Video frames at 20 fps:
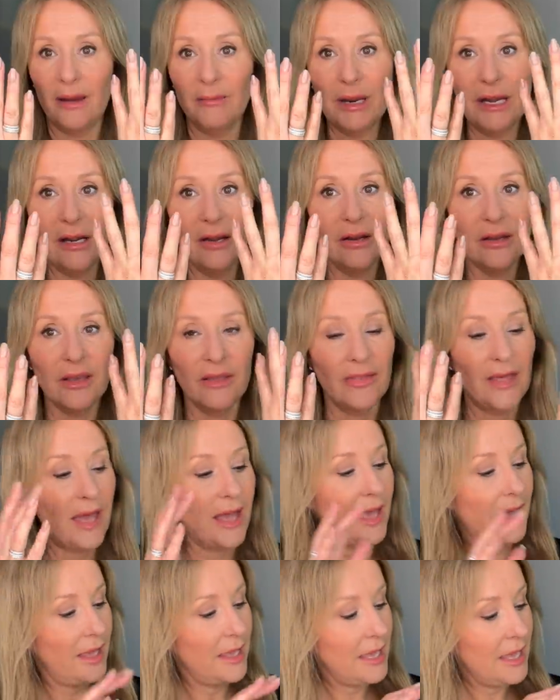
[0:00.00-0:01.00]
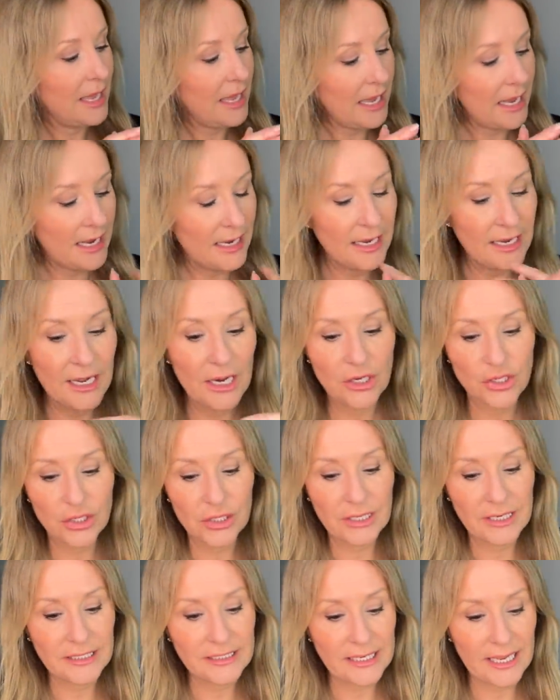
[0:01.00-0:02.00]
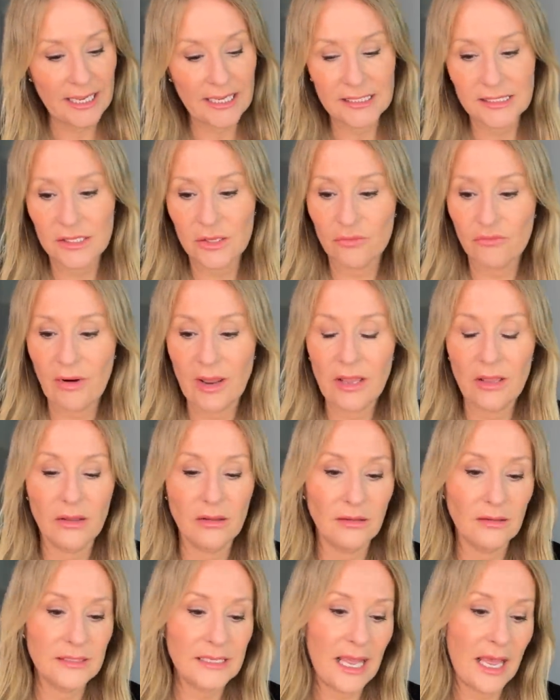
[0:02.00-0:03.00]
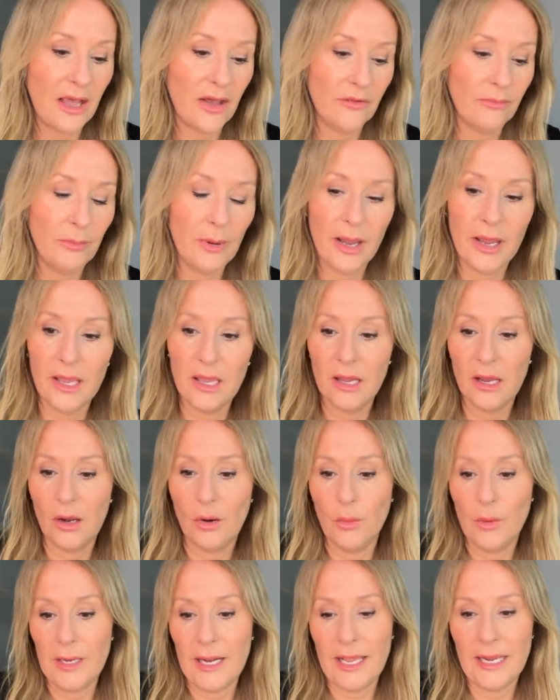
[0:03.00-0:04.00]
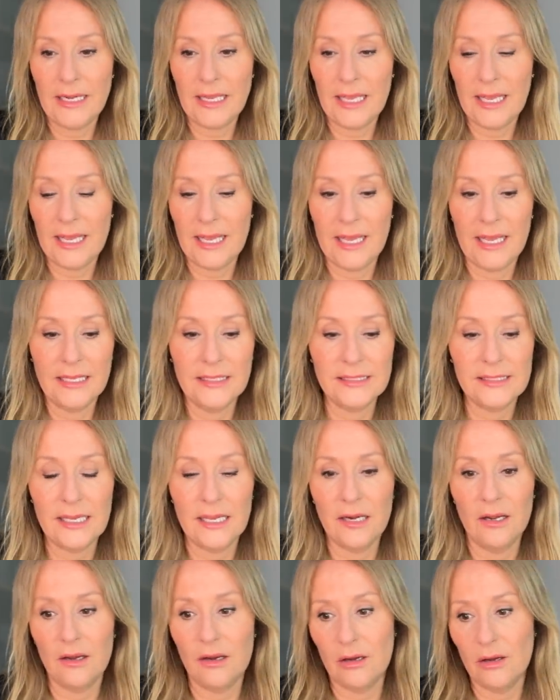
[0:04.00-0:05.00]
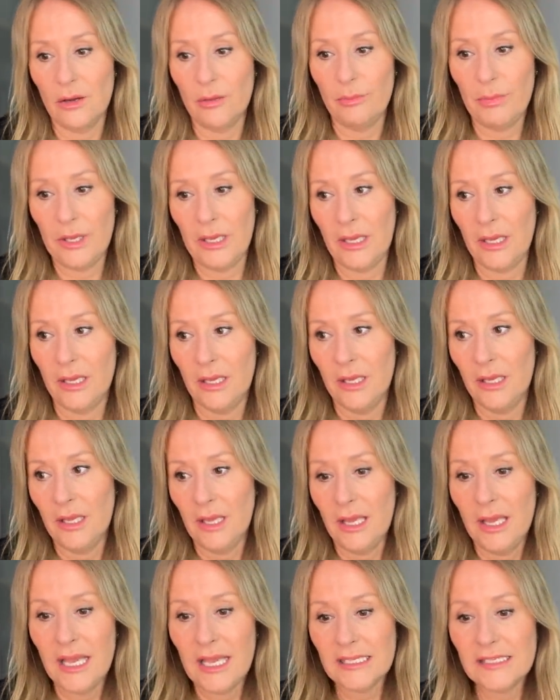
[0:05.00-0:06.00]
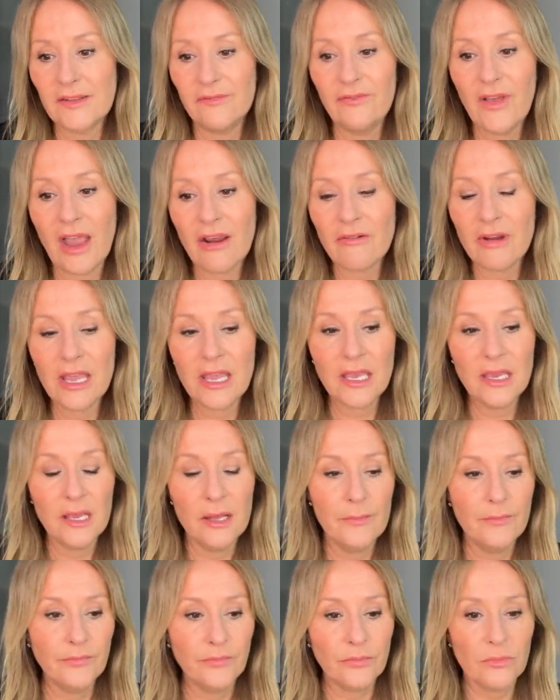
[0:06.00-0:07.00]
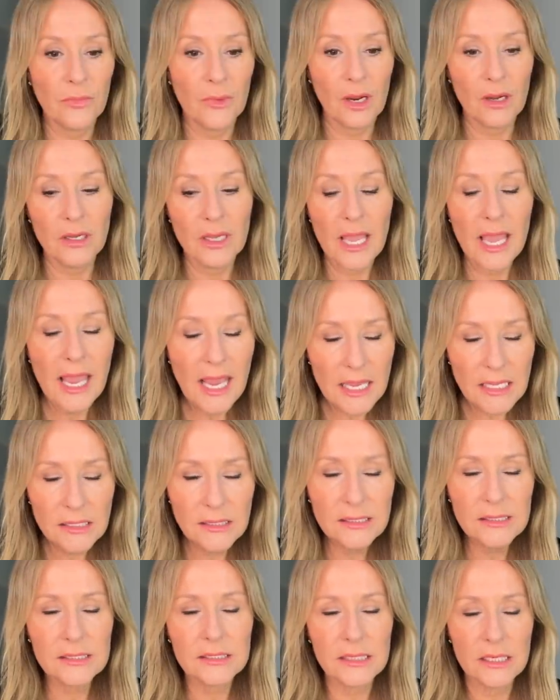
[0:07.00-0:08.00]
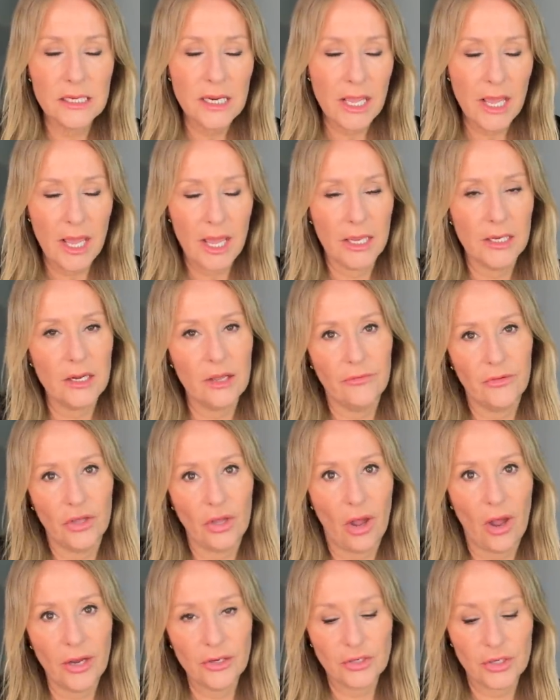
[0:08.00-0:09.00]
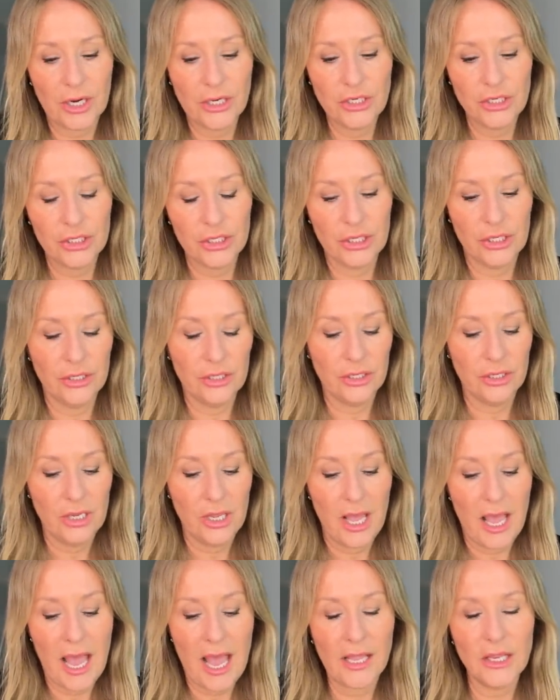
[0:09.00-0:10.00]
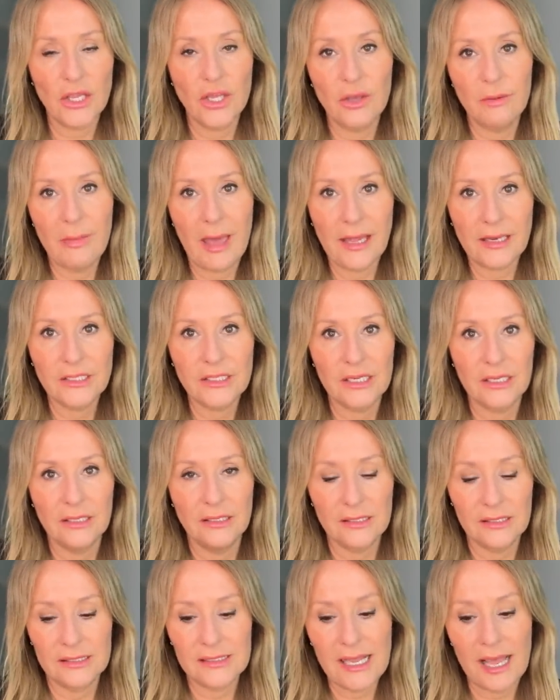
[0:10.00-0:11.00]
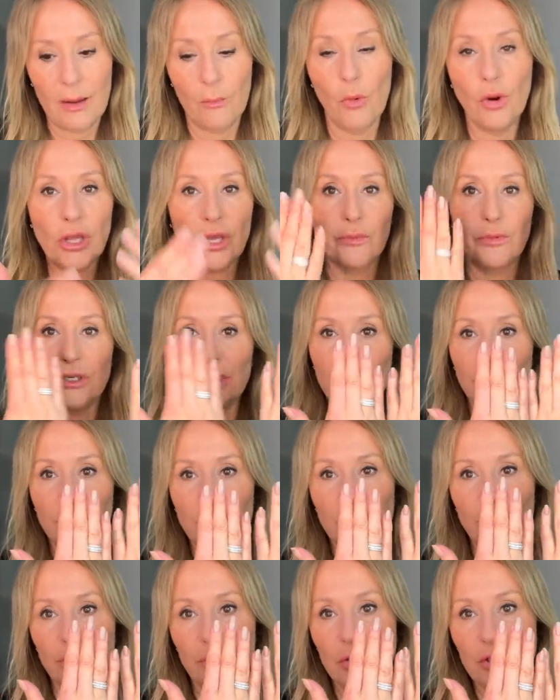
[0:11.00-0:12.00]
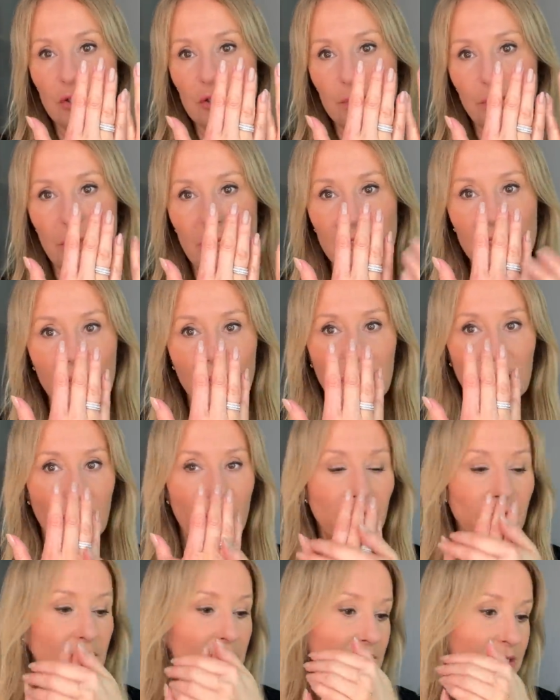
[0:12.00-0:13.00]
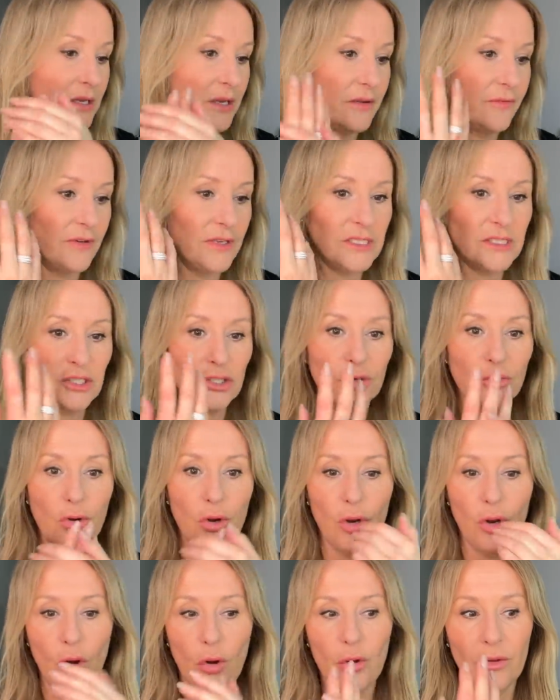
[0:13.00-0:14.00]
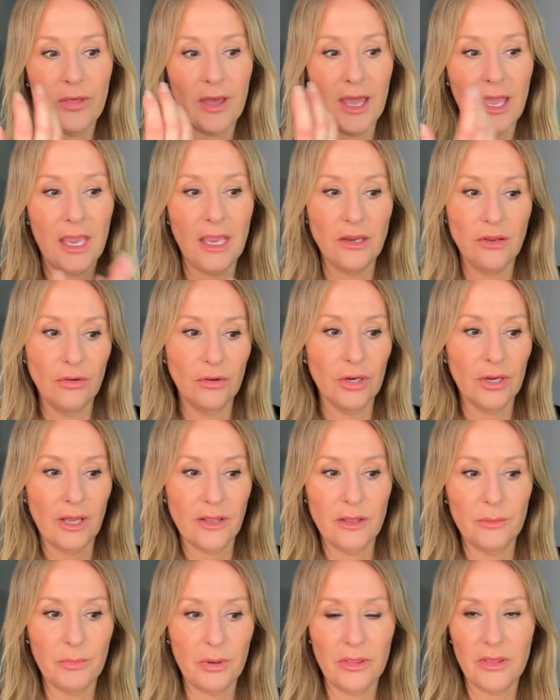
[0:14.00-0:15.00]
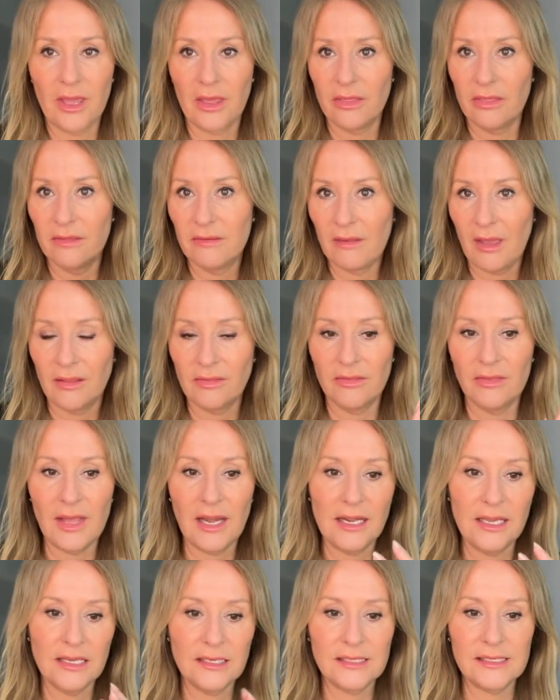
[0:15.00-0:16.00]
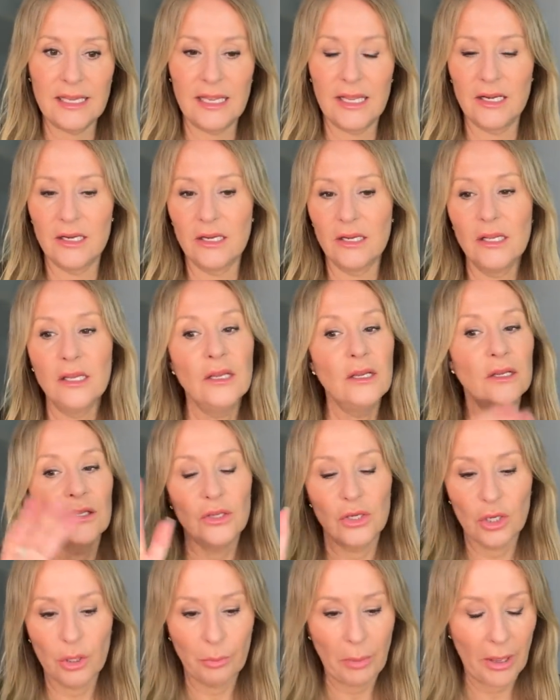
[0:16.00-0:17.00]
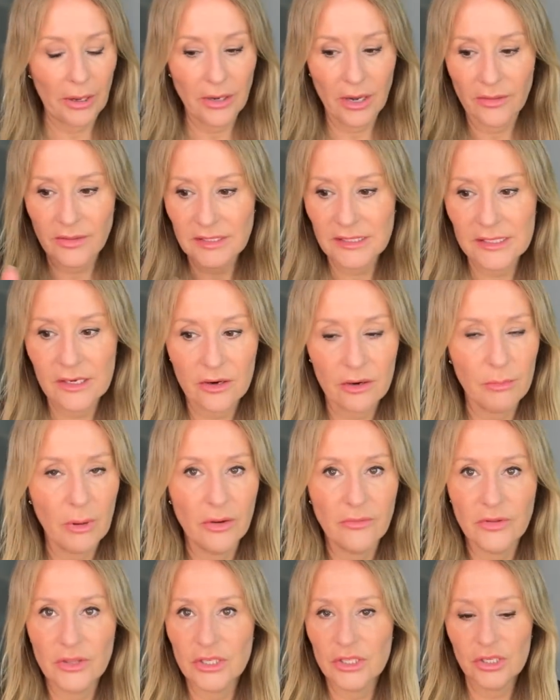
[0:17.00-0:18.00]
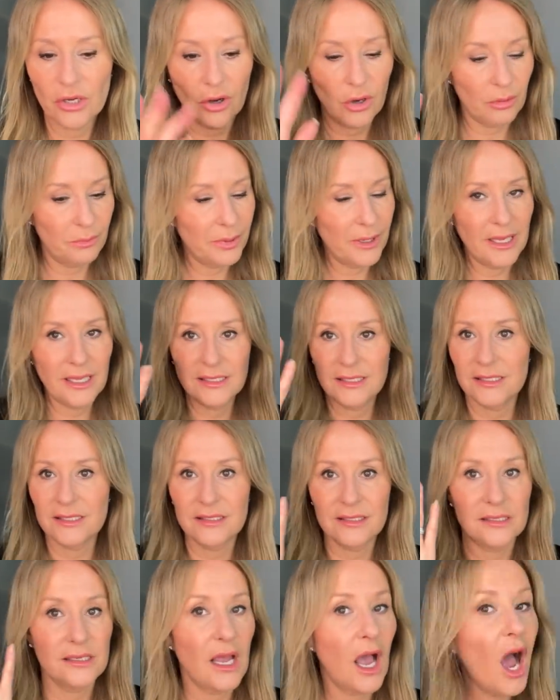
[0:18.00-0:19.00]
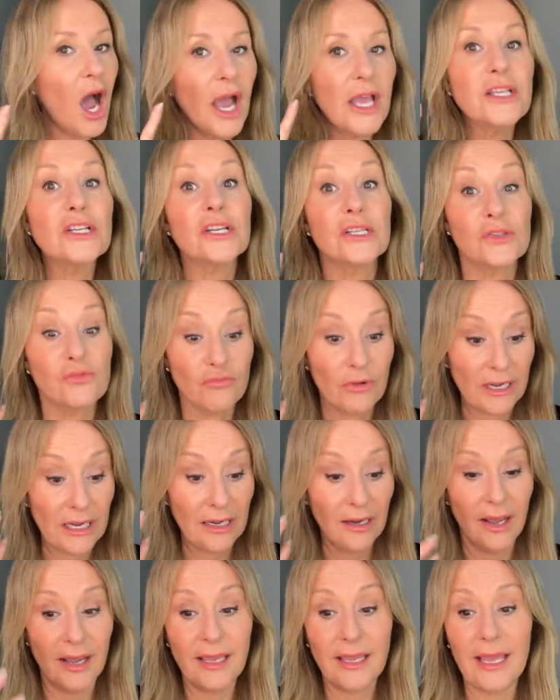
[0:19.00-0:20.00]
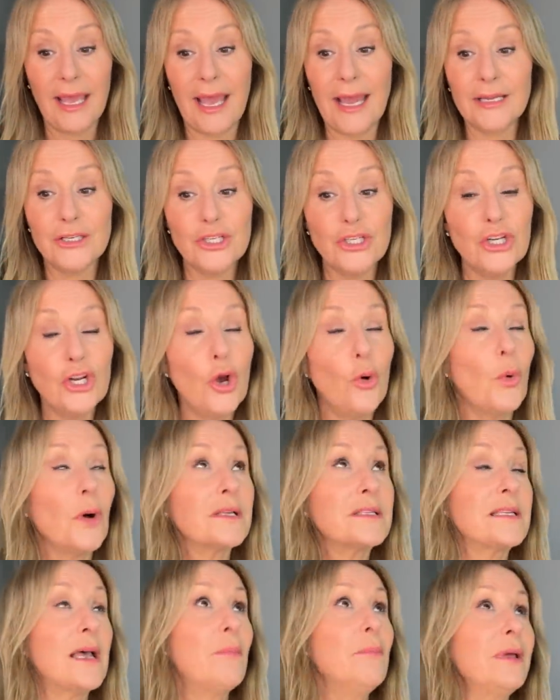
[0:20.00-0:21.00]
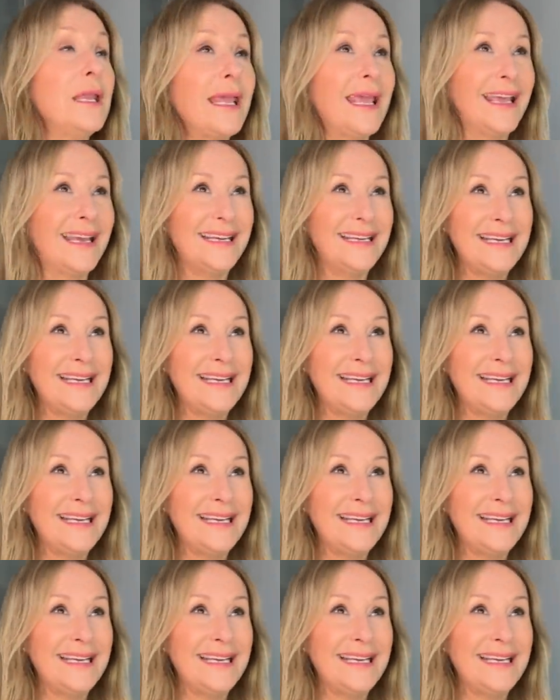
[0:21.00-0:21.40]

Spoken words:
I mean, look at that. It literally takes the wrinkles out of my old lady hands in a heartbeat. It's a very instant hit of hydration and humectants. And what you would do is you would just put something over the surface to lock that in. You could either put the Anthelios in, you could put another serum over the top. I just really like it. And do you know what? Somebody